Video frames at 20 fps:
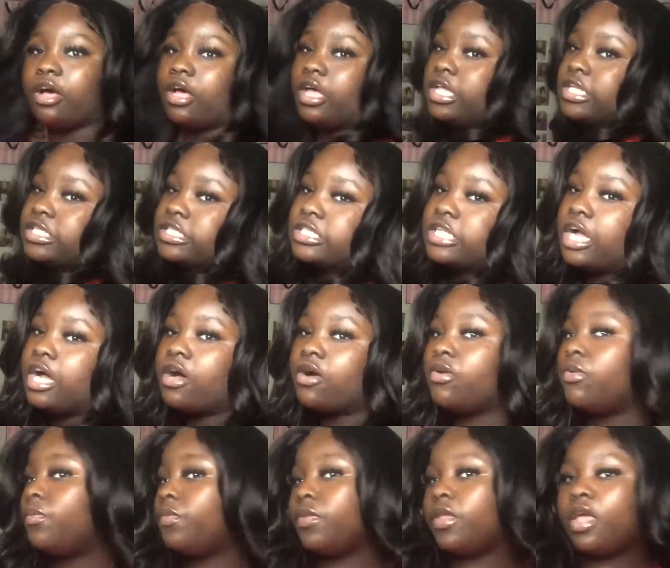
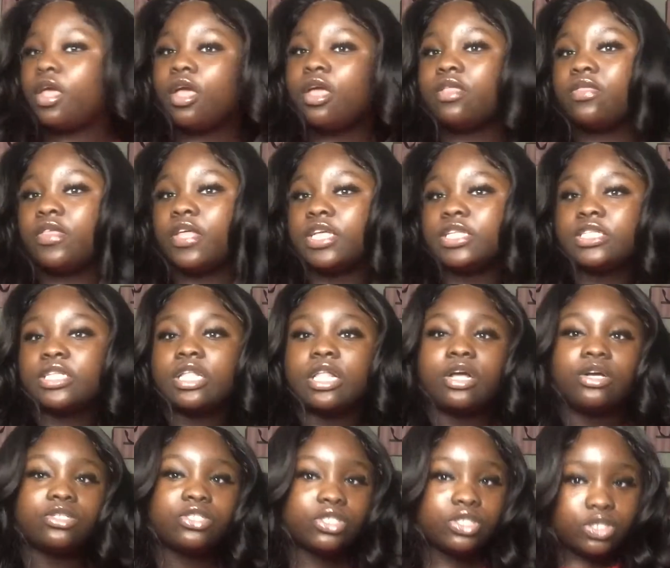install this
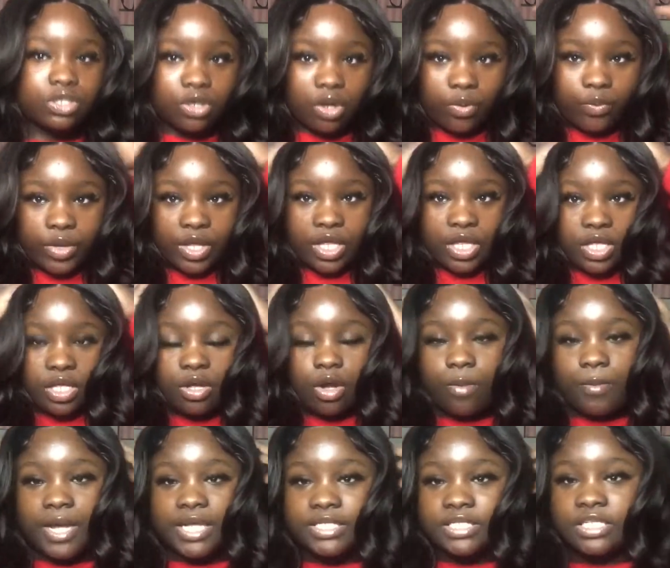closure sewing
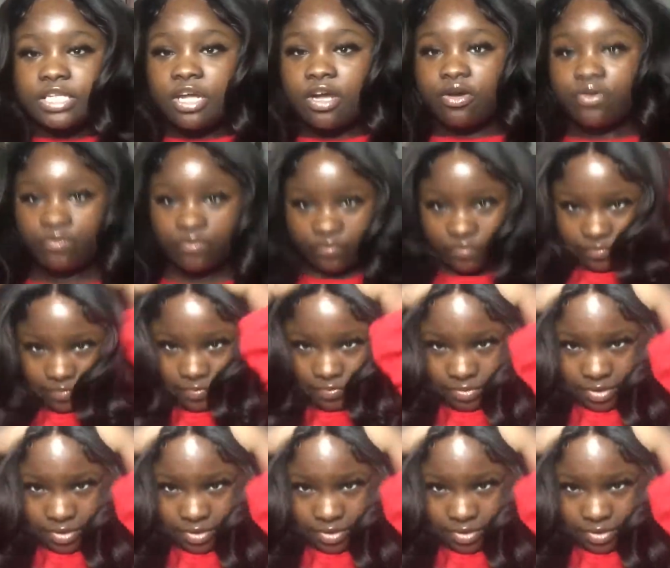on myself.